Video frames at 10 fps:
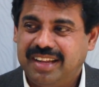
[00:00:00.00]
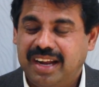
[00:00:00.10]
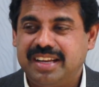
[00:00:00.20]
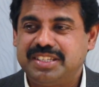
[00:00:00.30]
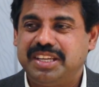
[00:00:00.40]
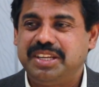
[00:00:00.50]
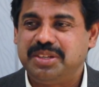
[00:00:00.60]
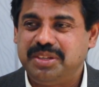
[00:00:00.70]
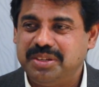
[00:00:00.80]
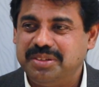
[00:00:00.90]
addressing
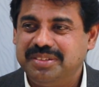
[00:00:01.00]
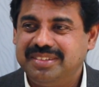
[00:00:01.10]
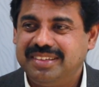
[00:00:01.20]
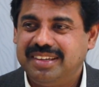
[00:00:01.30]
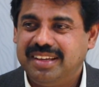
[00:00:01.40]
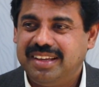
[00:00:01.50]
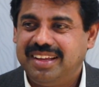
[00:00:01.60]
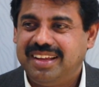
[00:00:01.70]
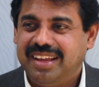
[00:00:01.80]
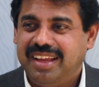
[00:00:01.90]
to you,
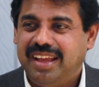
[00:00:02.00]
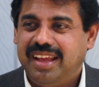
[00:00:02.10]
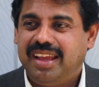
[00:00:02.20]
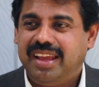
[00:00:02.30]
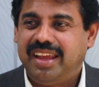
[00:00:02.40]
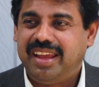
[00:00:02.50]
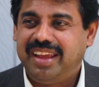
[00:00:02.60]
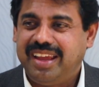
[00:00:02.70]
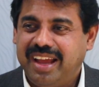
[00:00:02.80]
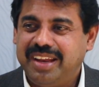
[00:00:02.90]

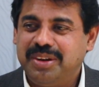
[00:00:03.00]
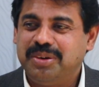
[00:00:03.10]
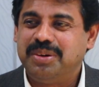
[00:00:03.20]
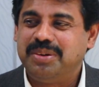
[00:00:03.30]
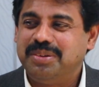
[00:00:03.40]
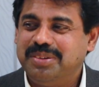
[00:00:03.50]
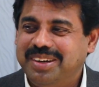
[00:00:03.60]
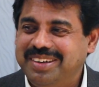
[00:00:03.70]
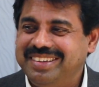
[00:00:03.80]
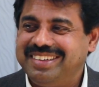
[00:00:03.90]
hey, I know
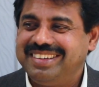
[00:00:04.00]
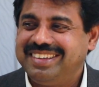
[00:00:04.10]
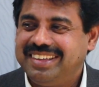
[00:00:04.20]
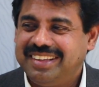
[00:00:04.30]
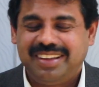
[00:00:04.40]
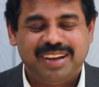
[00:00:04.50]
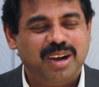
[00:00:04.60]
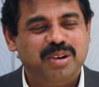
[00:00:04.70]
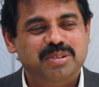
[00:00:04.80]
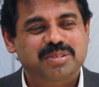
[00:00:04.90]

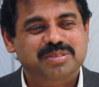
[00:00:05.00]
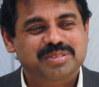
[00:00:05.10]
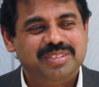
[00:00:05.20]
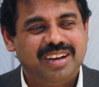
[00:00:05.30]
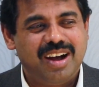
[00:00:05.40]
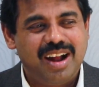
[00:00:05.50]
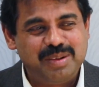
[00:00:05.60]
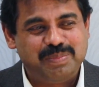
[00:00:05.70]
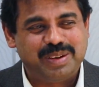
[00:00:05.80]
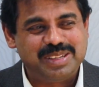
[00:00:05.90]
how
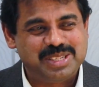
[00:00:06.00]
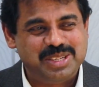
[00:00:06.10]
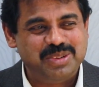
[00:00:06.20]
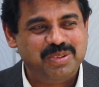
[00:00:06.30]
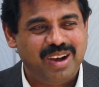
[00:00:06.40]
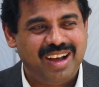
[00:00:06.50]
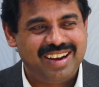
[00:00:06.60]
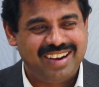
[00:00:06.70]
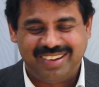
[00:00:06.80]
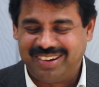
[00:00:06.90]
hard-pressed you
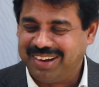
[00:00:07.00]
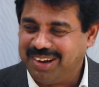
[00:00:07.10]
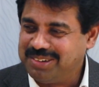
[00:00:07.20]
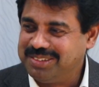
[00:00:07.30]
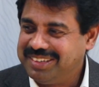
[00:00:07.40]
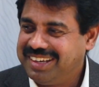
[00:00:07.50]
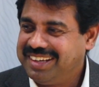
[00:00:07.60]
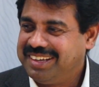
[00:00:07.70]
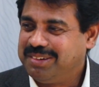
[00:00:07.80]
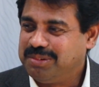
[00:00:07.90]
are or how
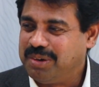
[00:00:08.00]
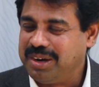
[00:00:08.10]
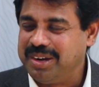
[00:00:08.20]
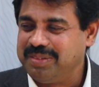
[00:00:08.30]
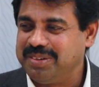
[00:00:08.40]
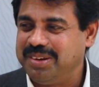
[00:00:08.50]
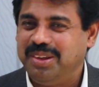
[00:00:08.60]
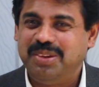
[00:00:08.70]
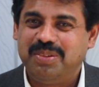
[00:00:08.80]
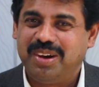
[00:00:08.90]
wonderful
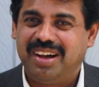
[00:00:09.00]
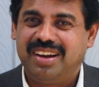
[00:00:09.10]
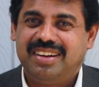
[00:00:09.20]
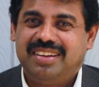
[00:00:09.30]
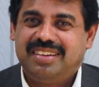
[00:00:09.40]
you are.